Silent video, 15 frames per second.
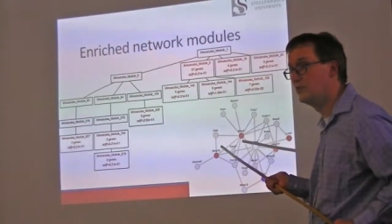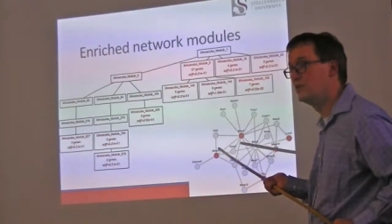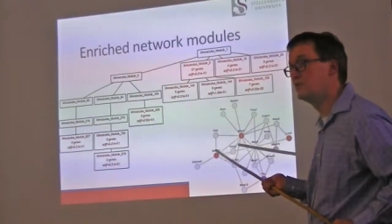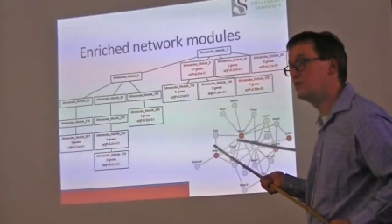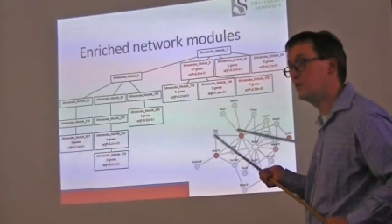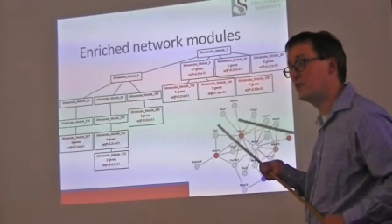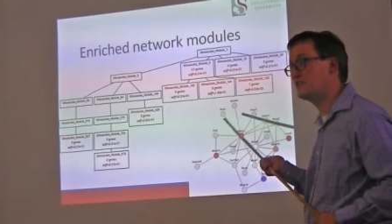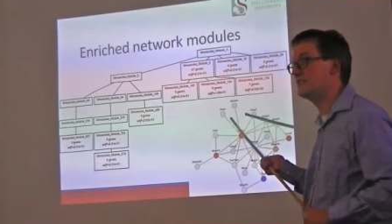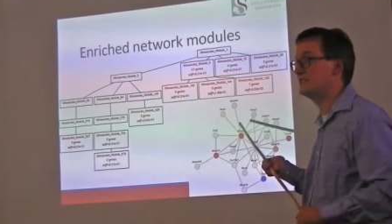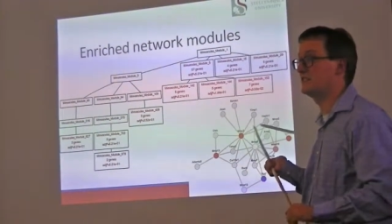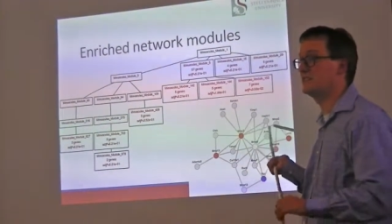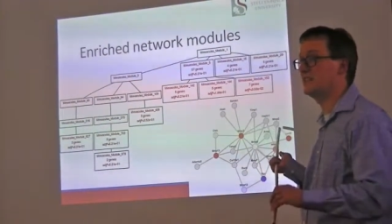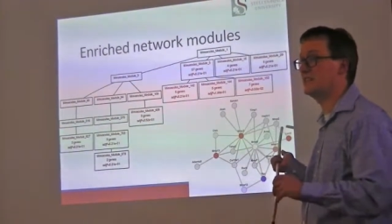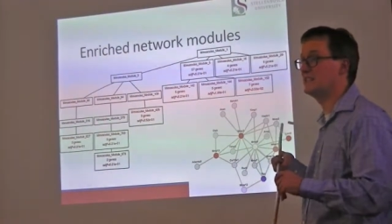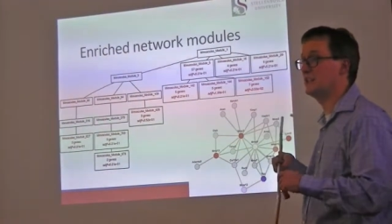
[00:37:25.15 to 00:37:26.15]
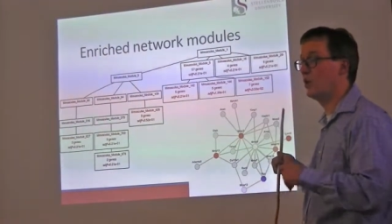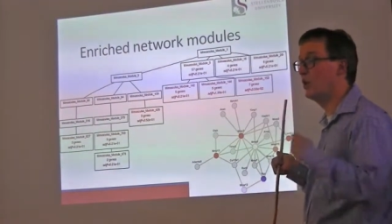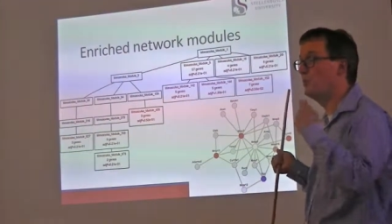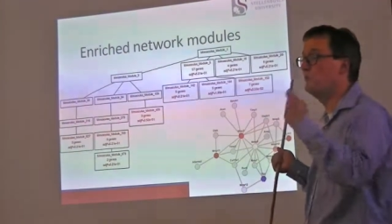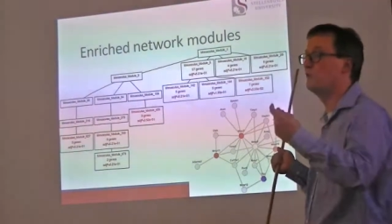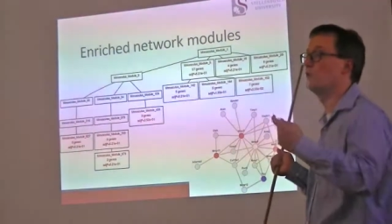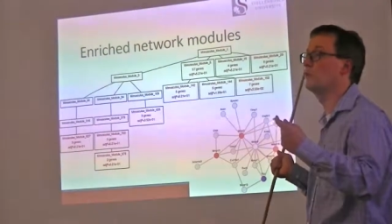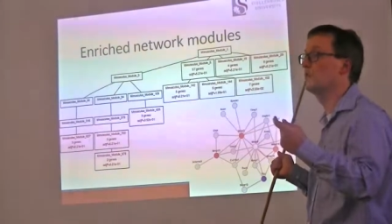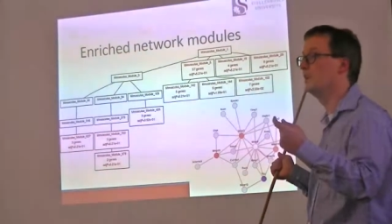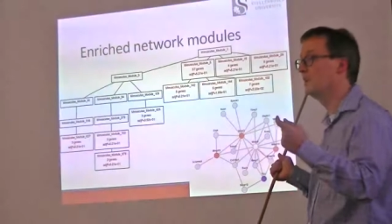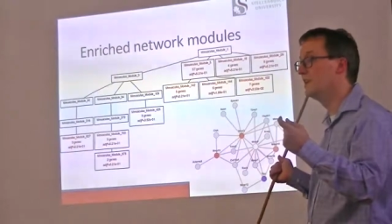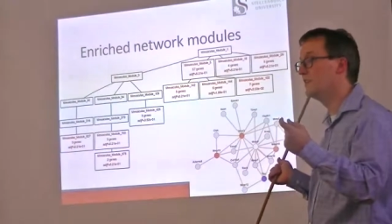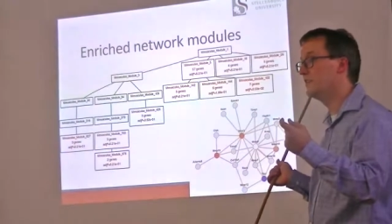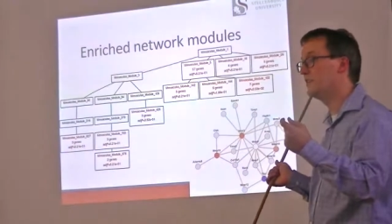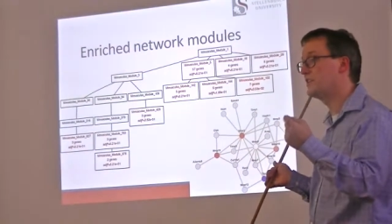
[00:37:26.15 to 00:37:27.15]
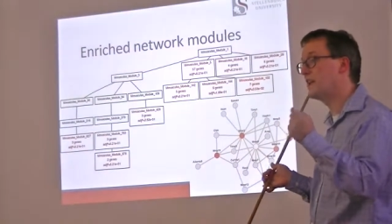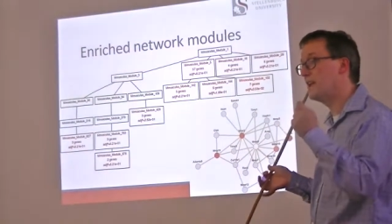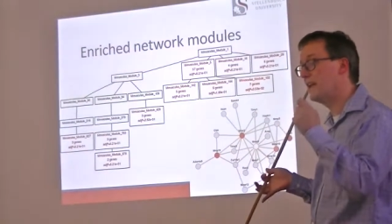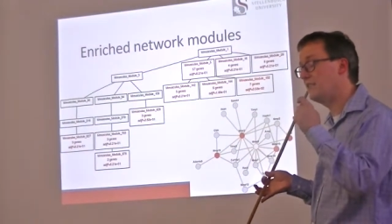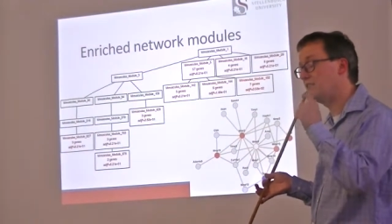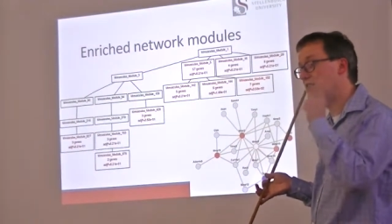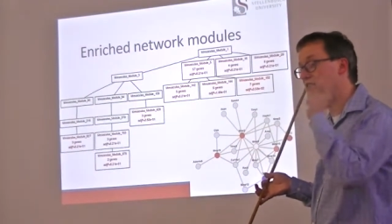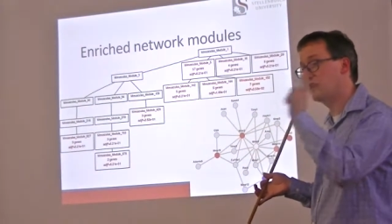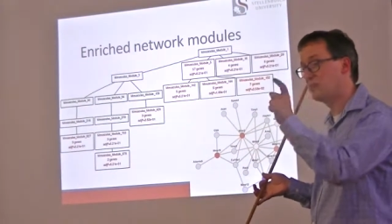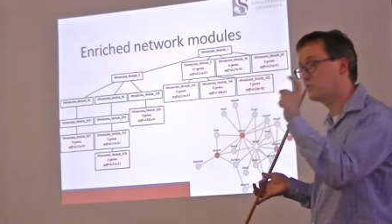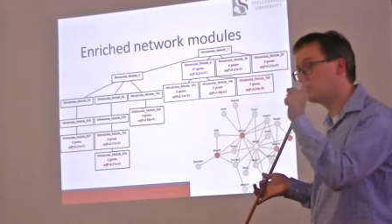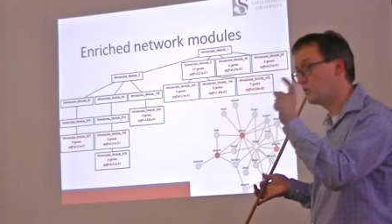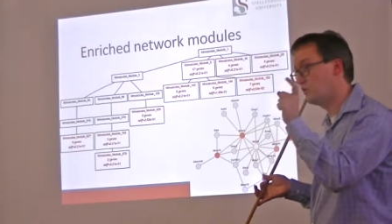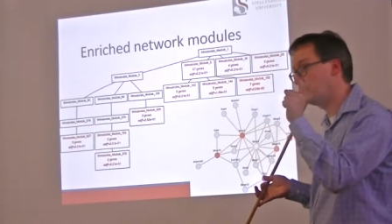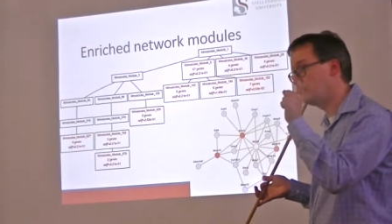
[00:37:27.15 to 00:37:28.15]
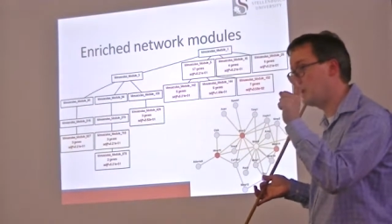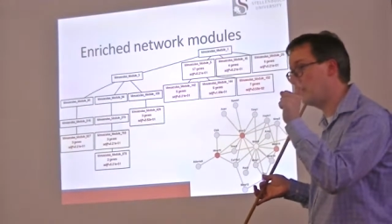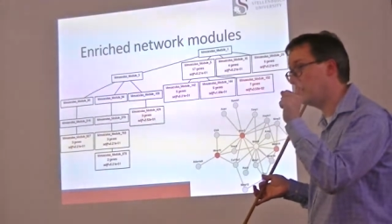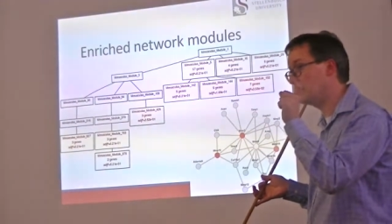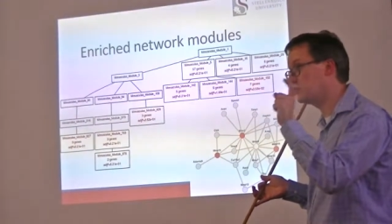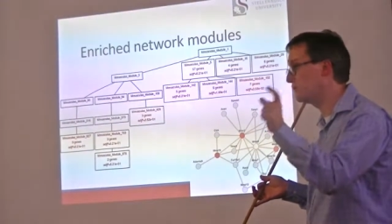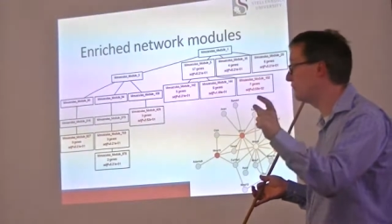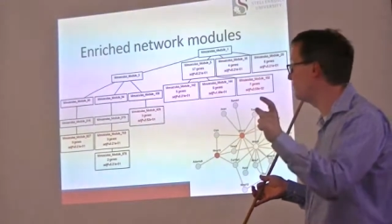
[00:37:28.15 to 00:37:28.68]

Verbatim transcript: So that's hopeful that they have some sort of biological